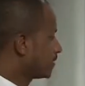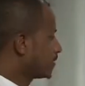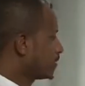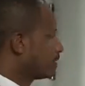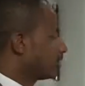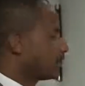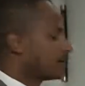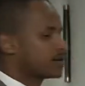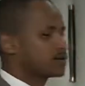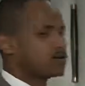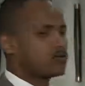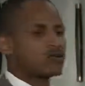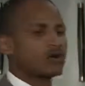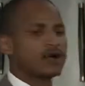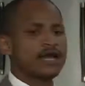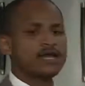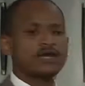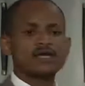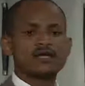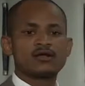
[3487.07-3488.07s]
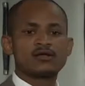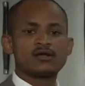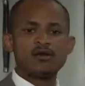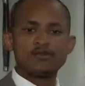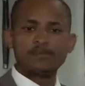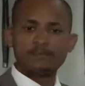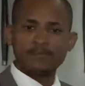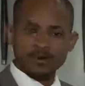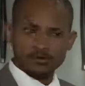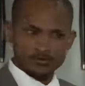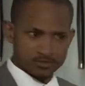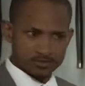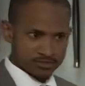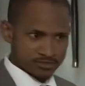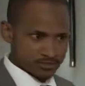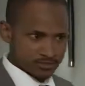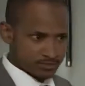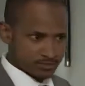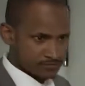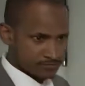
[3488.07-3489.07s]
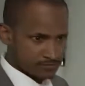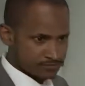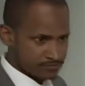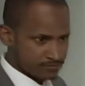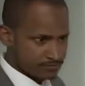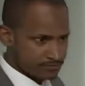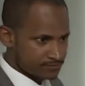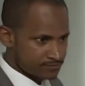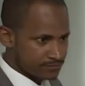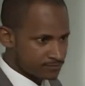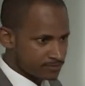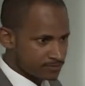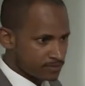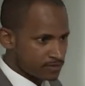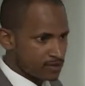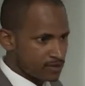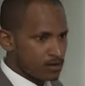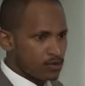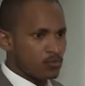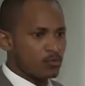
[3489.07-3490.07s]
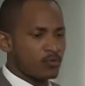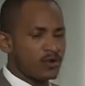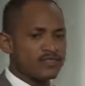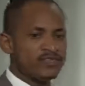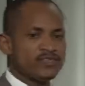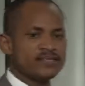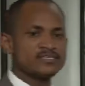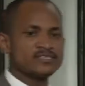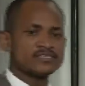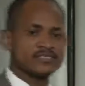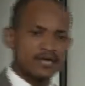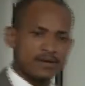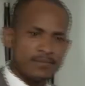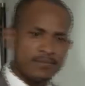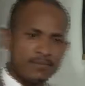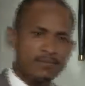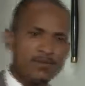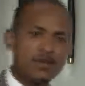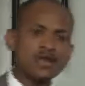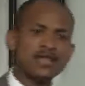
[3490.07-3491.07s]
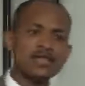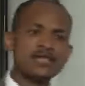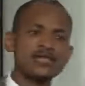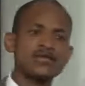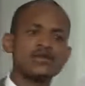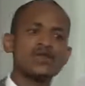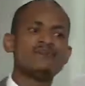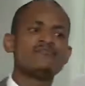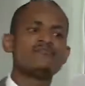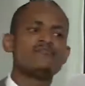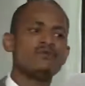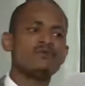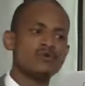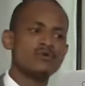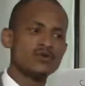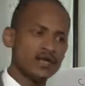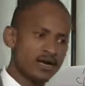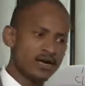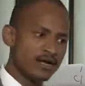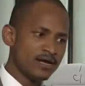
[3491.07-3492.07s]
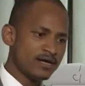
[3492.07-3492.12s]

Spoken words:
are organic compounds with the same molecular formula